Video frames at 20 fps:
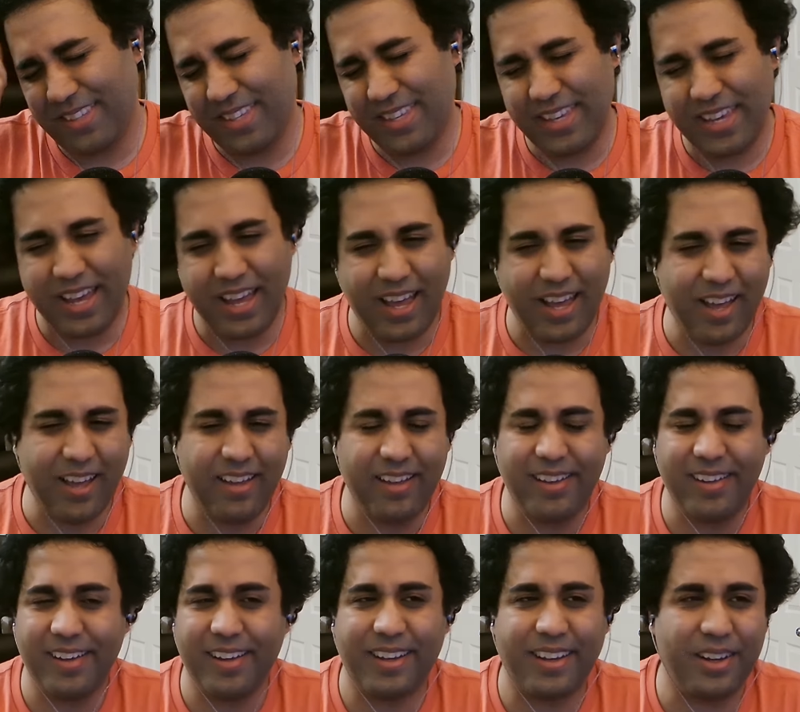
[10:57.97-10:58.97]

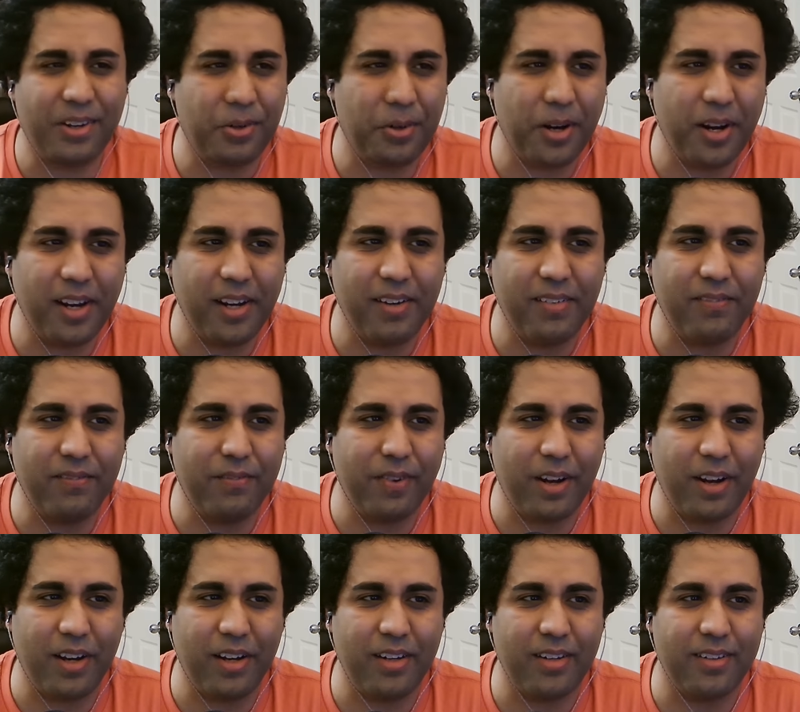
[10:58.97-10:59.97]
Yeah, all right,
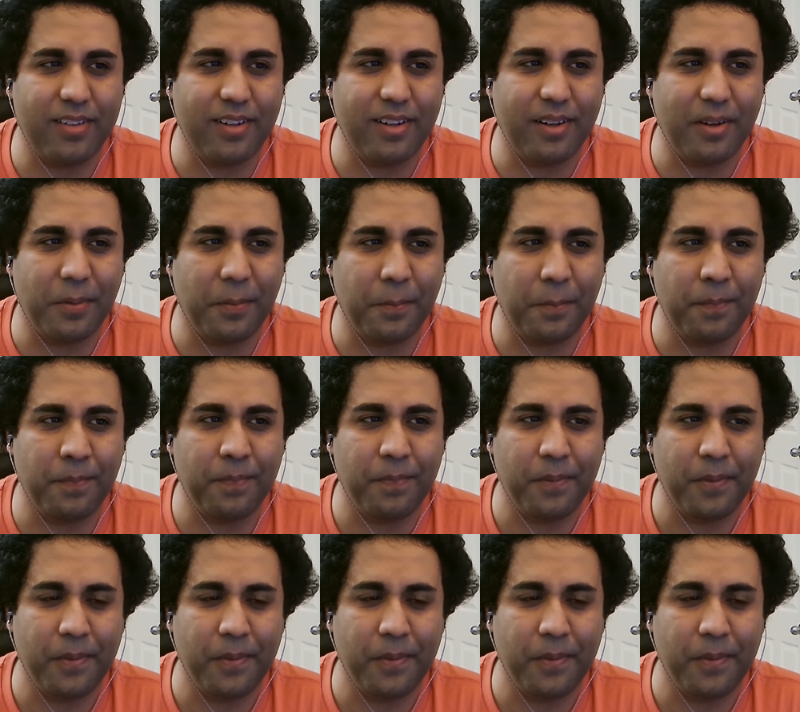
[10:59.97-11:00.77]
fine.